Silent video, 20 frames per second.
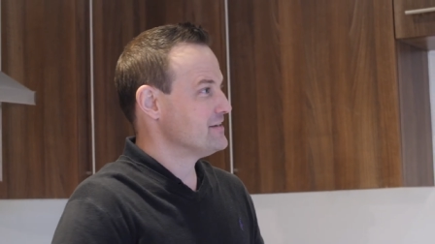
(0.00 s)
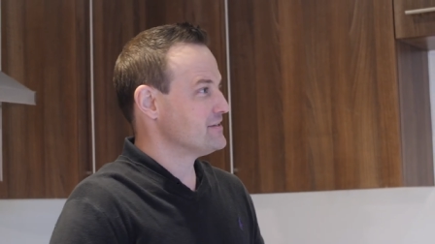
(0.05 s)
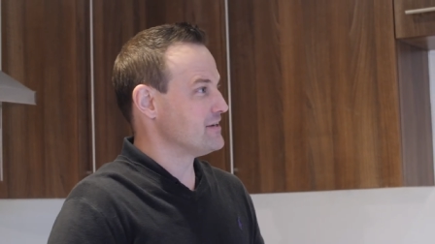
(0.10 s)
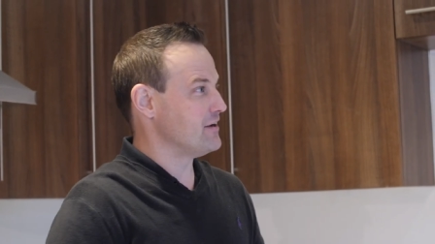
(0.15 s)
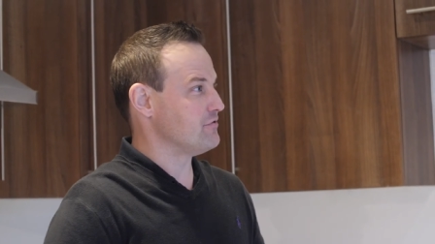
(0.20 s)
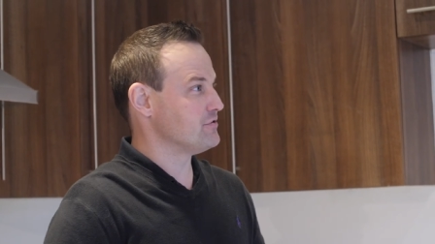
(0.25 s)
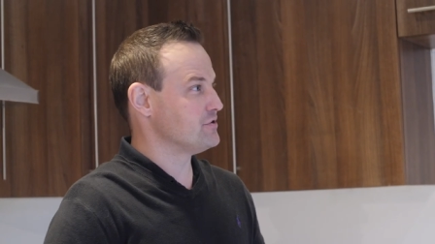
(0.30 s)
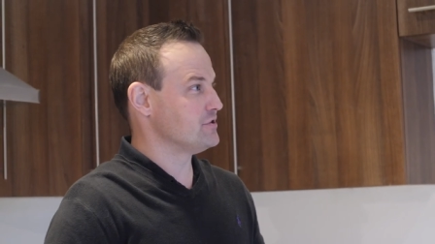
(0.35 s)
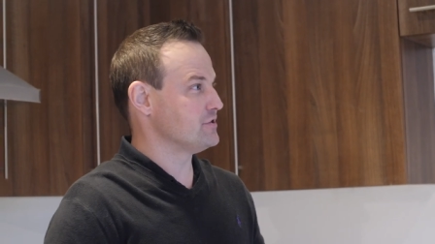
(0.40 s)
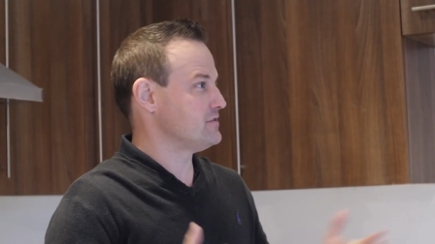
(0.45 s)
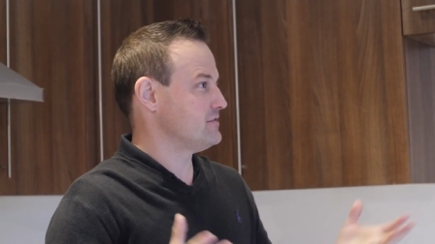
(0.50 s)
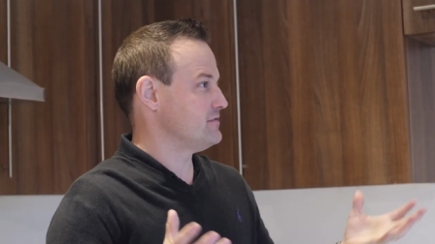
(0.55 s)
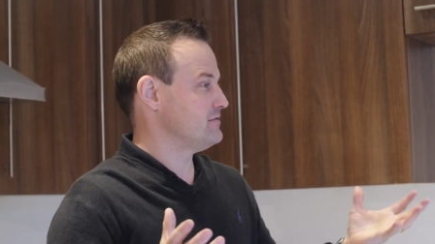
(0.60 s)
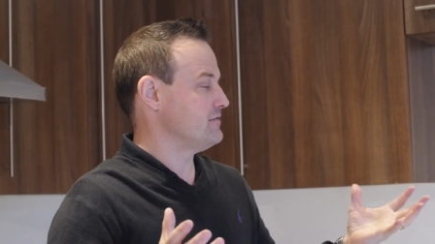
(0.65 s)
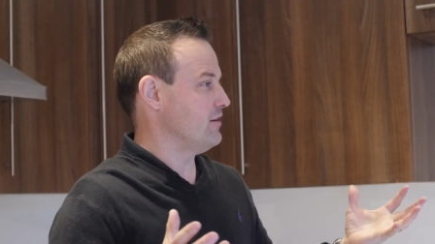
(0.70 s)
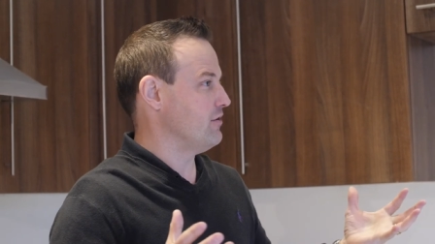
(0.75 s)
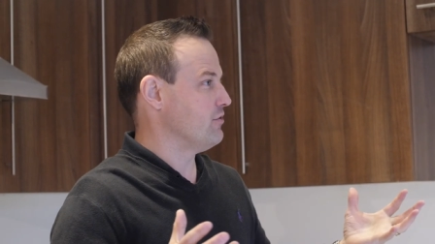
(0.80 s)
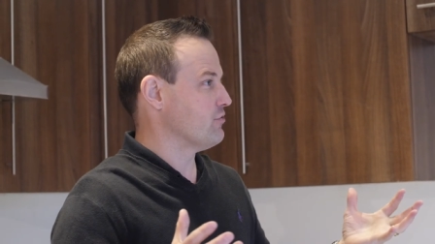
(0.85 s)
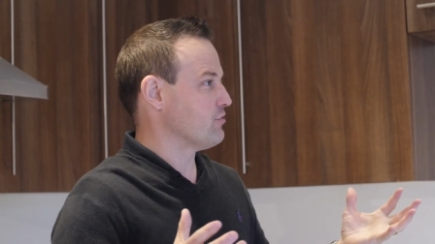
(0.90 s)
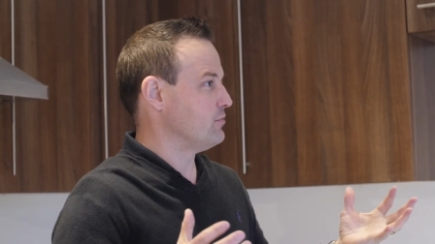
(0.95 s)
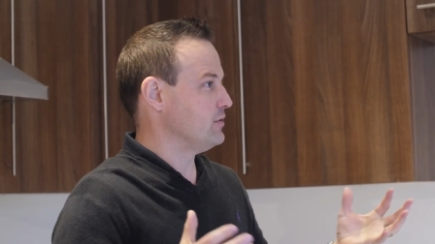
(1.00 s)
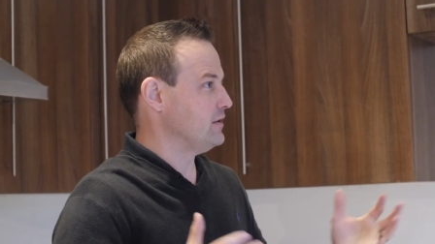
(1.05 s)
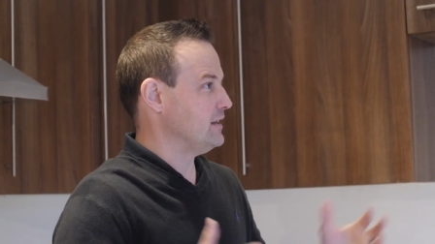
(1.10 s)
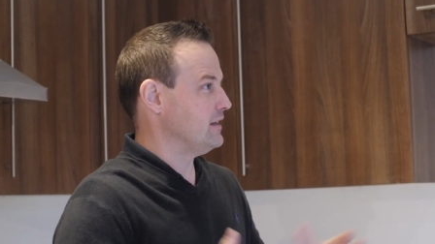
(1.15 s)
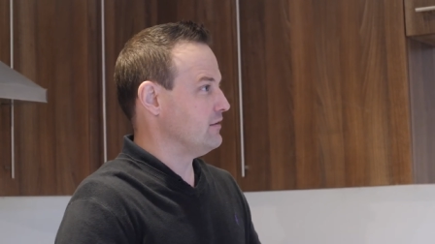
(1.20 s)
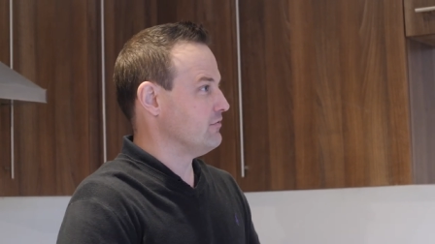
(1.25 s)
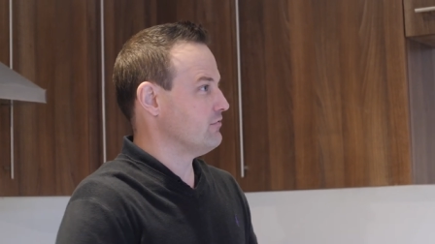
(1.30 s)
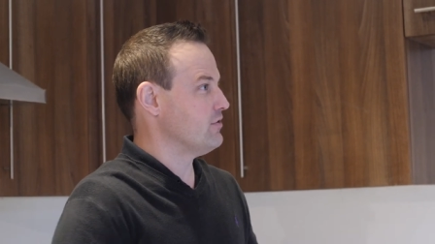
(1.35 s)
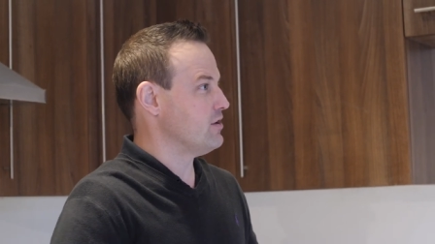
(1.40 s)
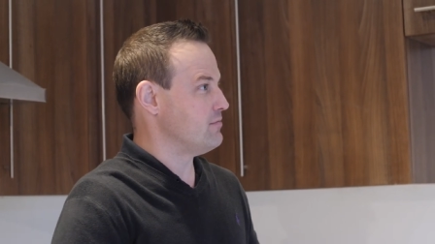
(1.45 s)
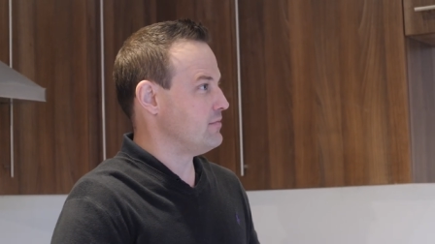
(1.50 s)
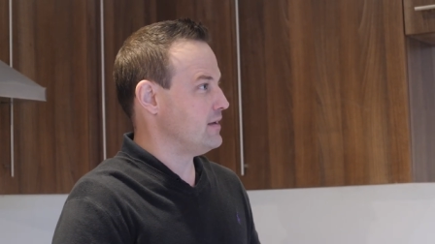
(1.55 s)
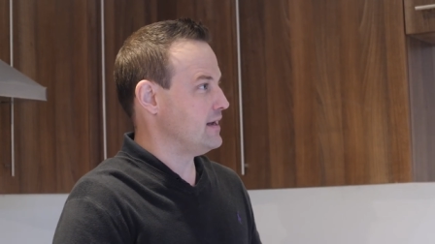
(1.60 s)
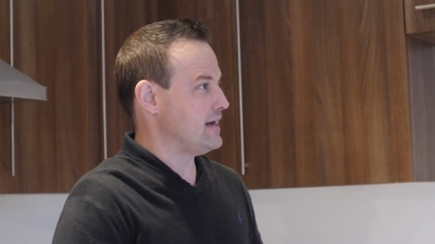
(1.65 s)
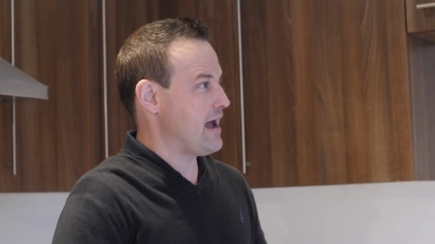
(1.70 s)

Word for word: Yeah. So it was just a horrible little room,